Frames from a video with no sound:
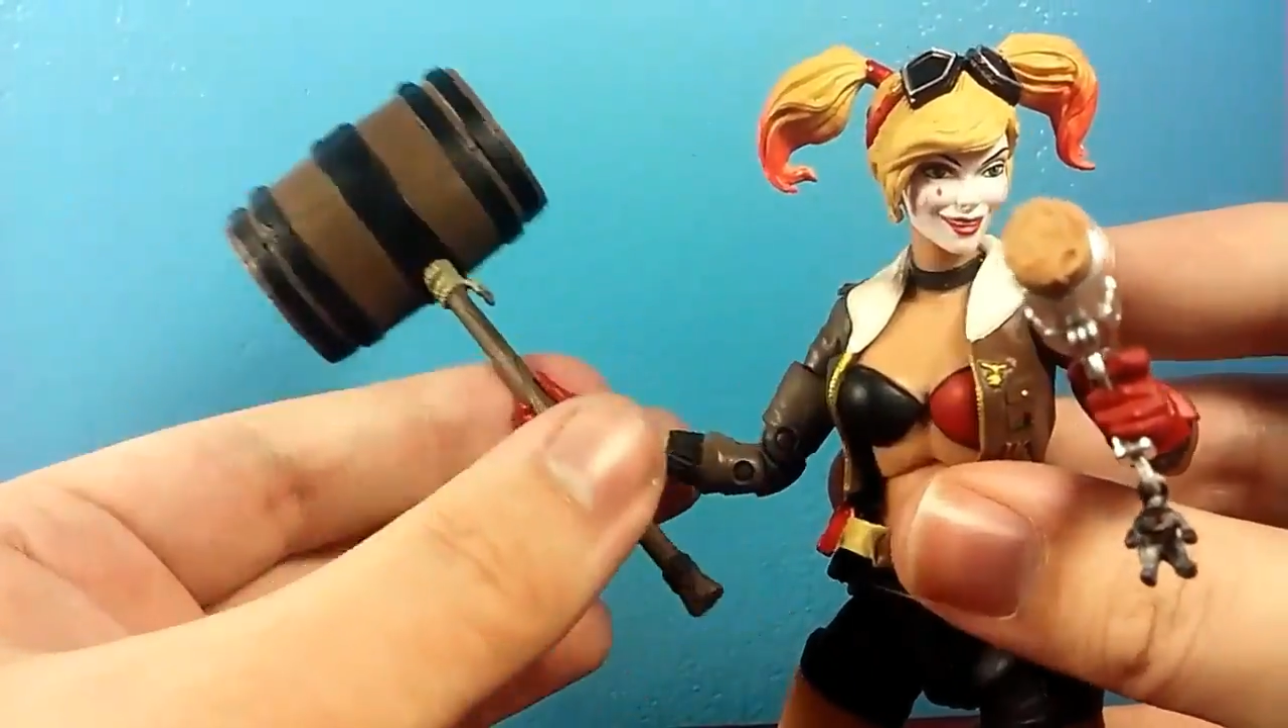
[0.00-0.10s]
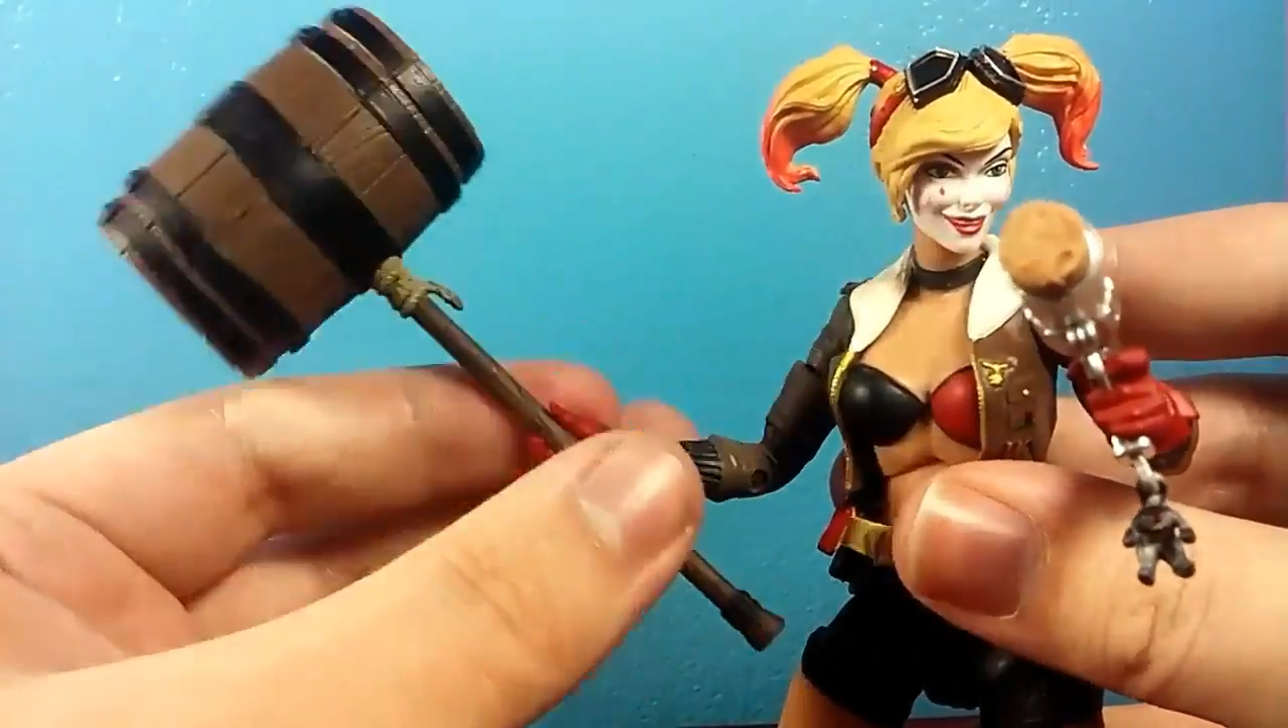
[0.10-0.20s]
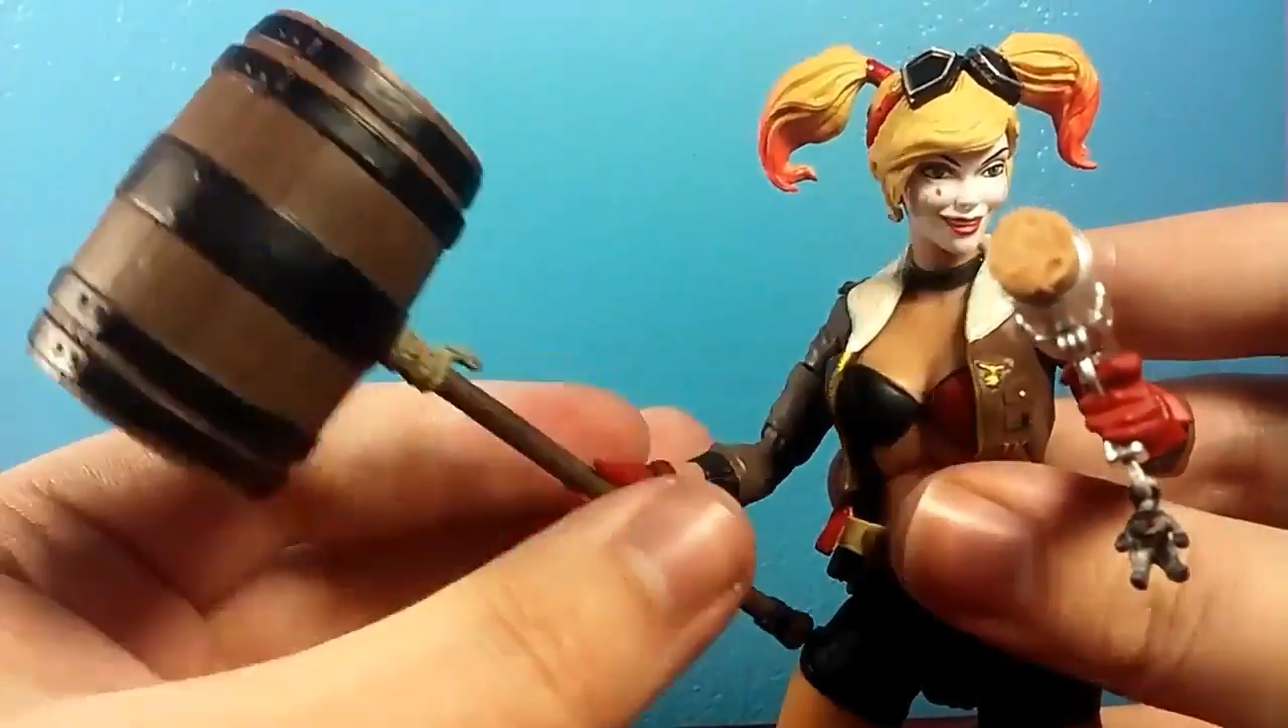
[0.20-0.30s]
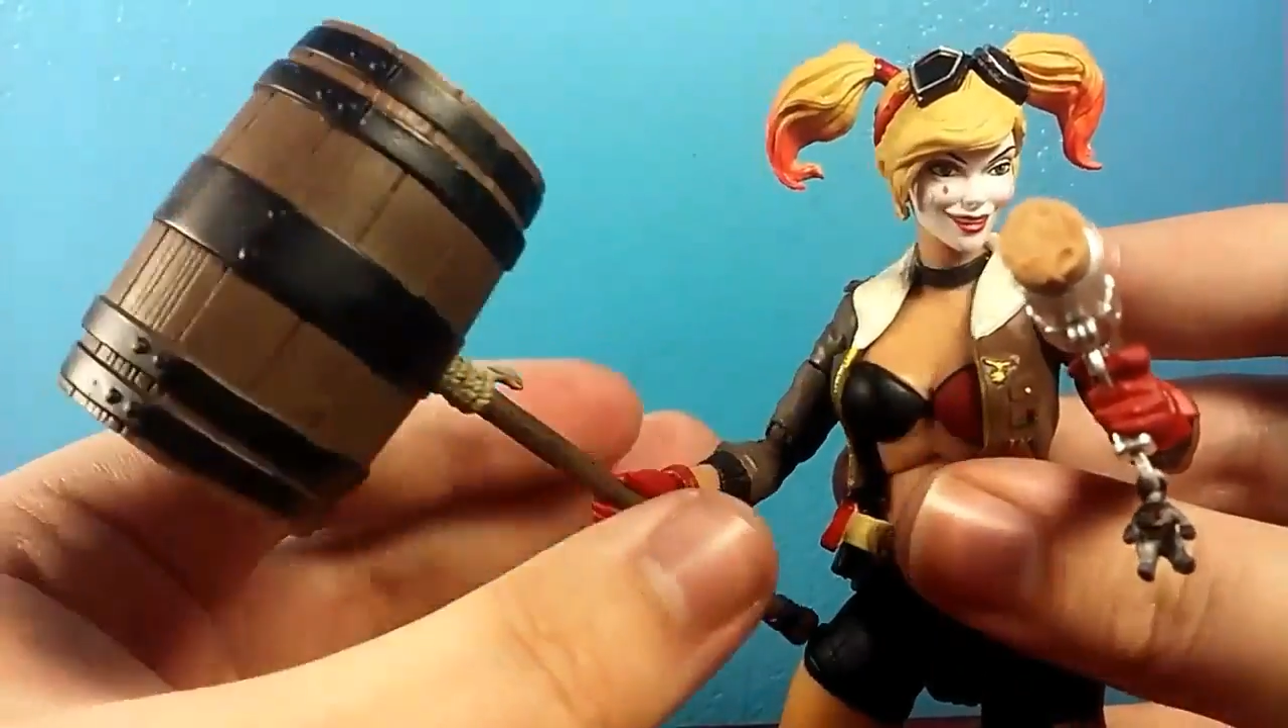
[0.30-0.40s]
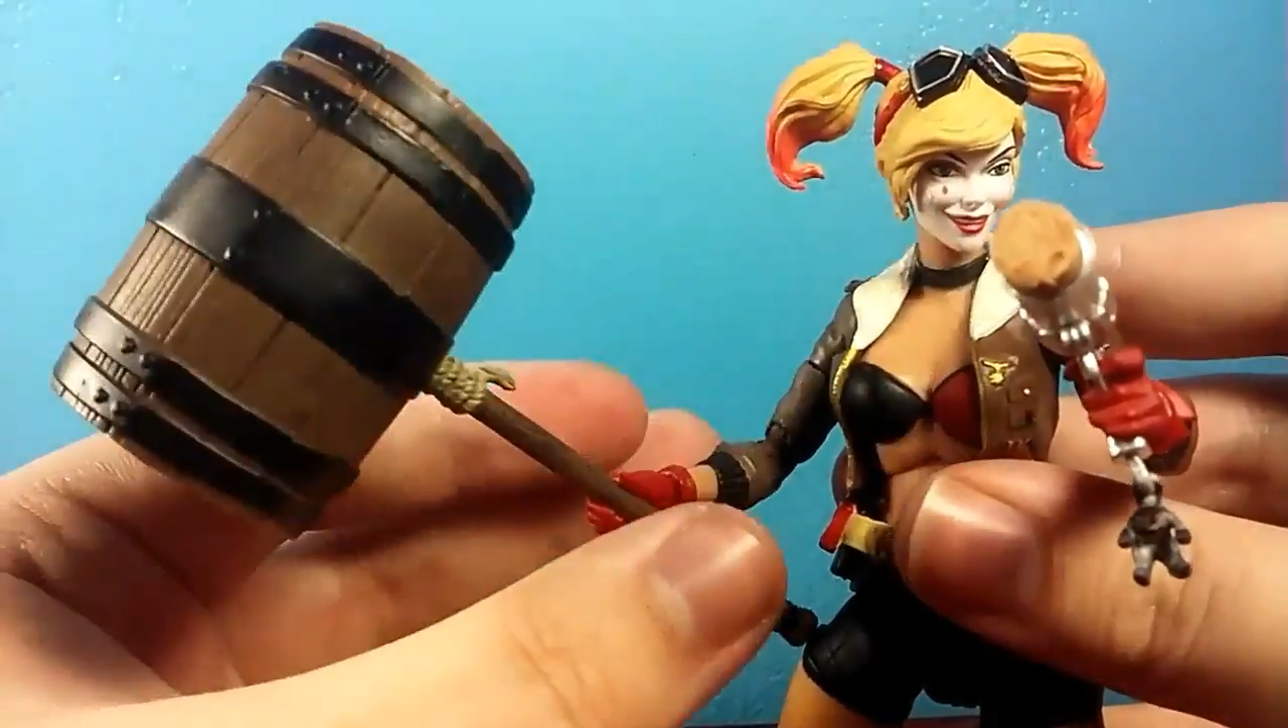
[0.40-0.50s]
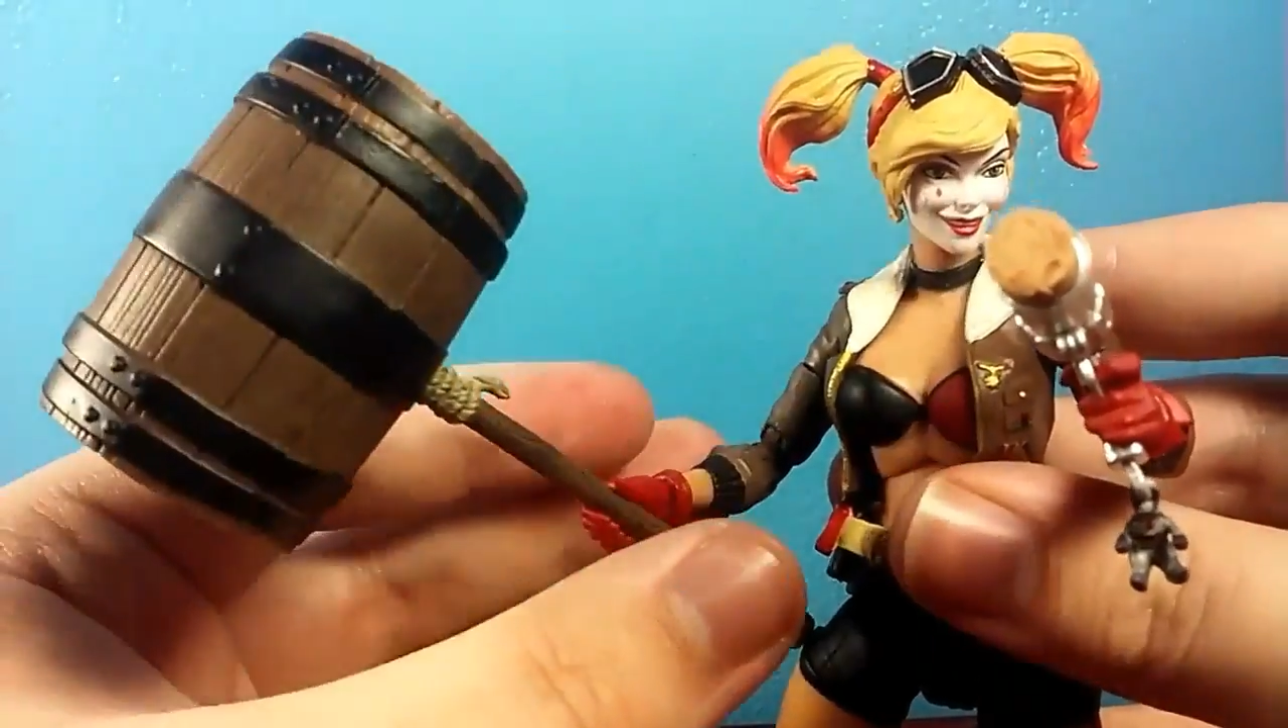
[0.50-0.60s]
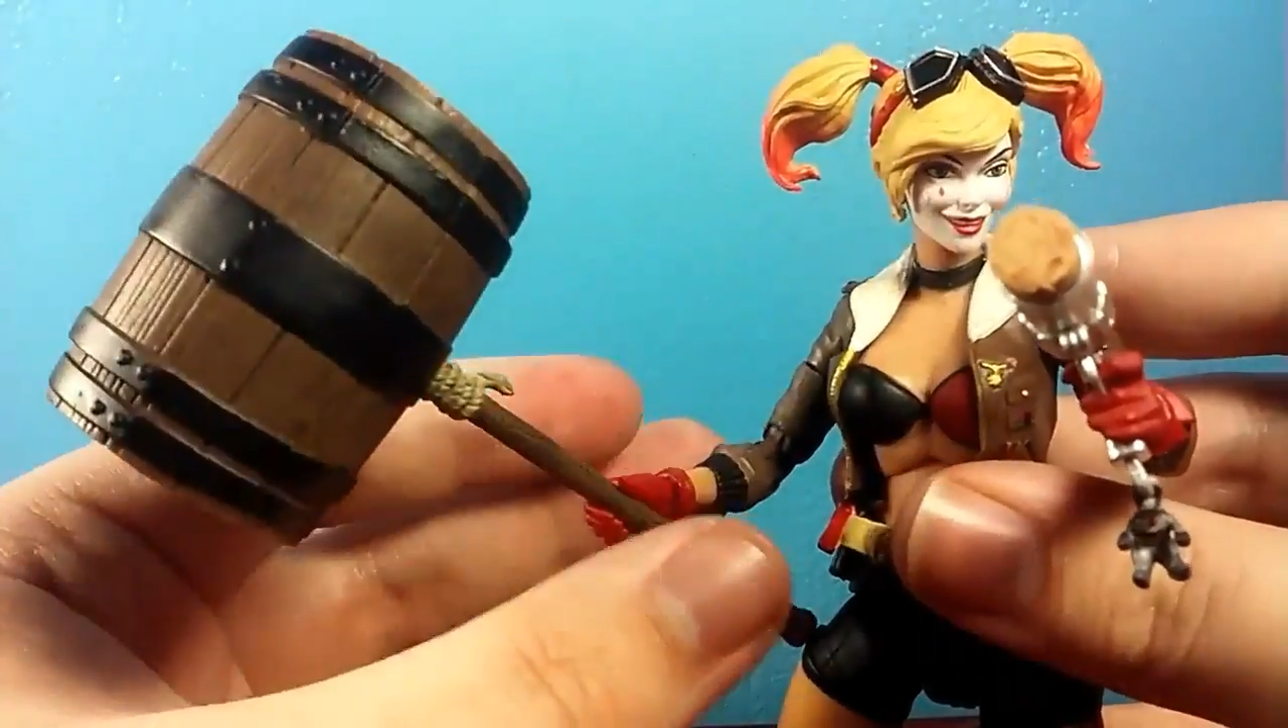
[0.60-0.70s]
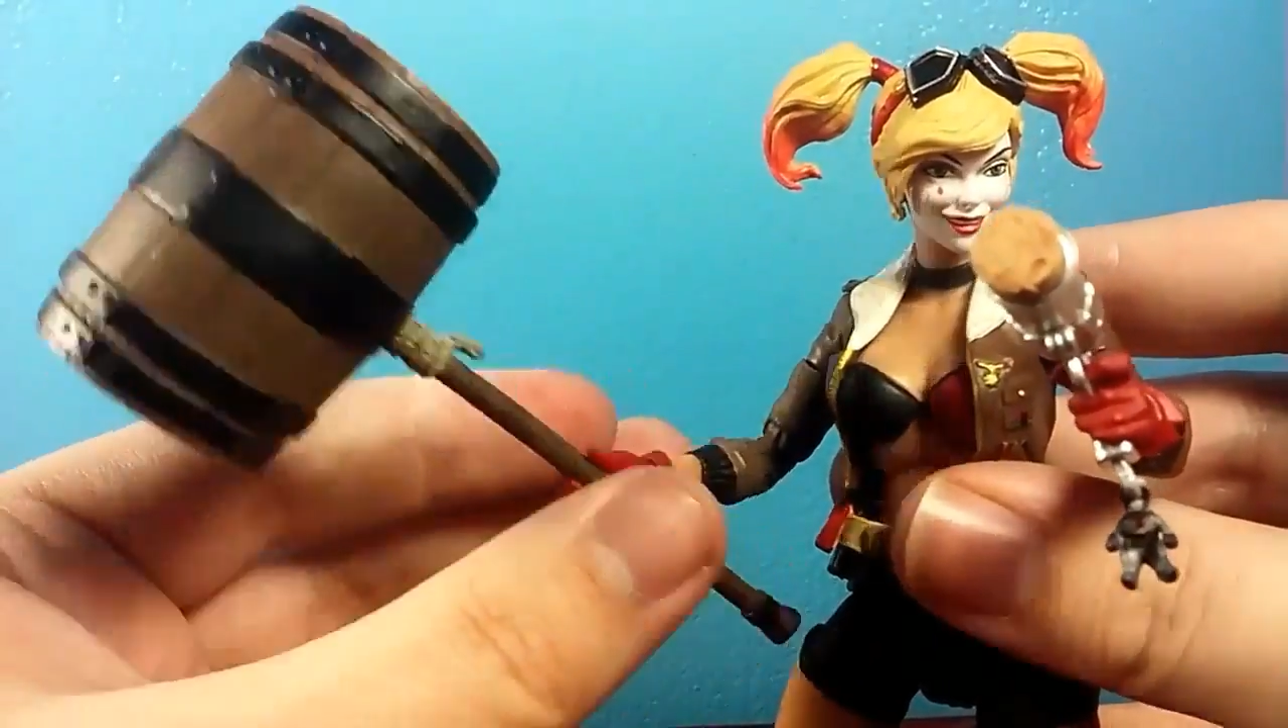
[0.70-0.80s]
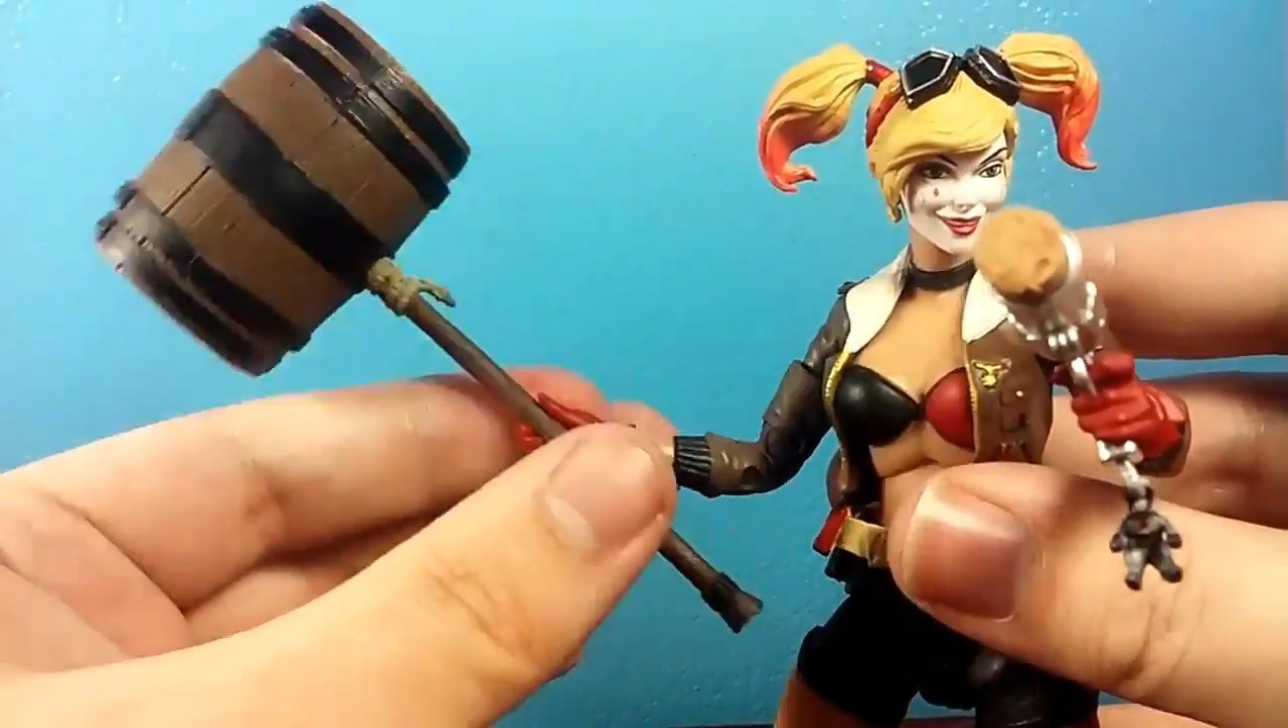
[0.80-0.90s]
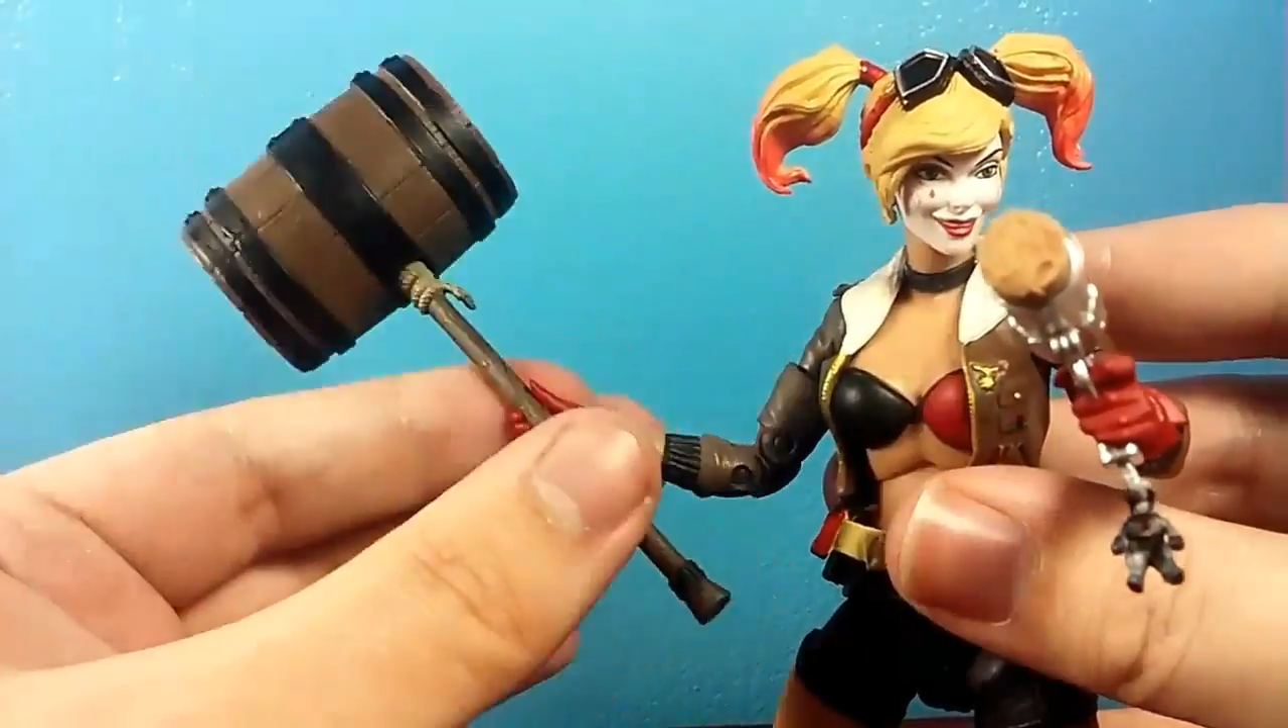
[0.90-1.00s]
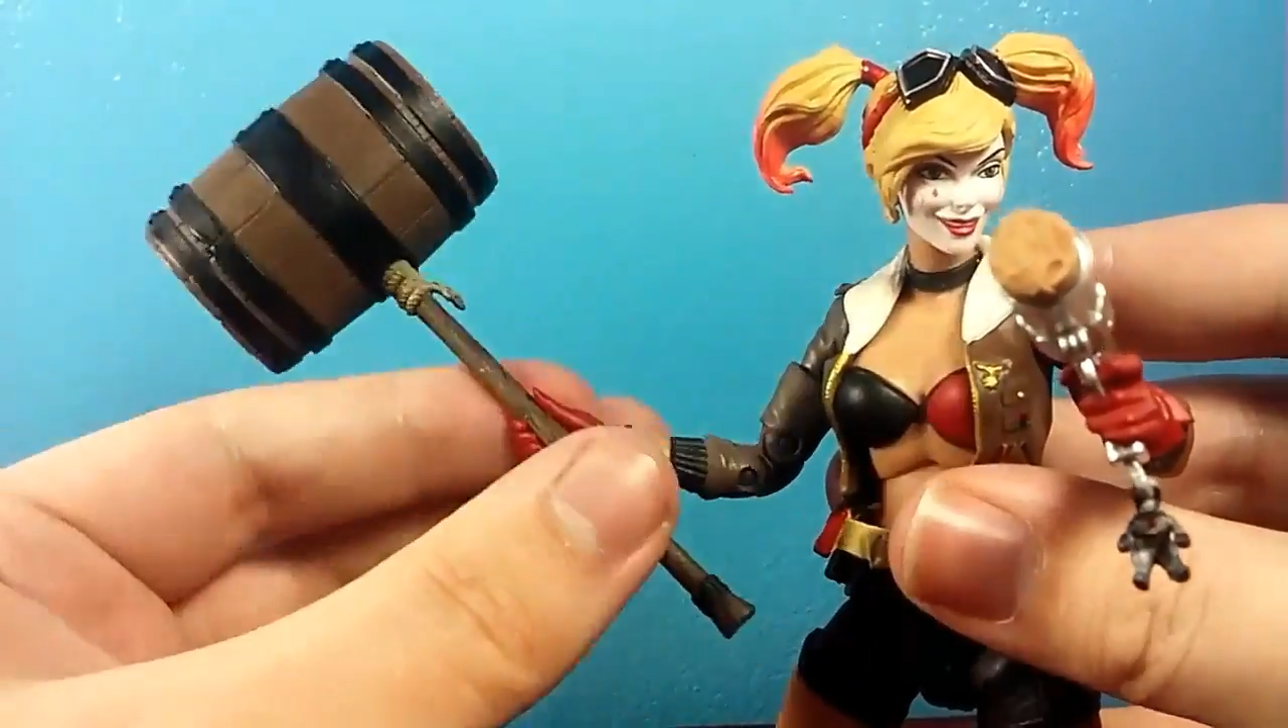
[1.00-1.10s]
bicep swivel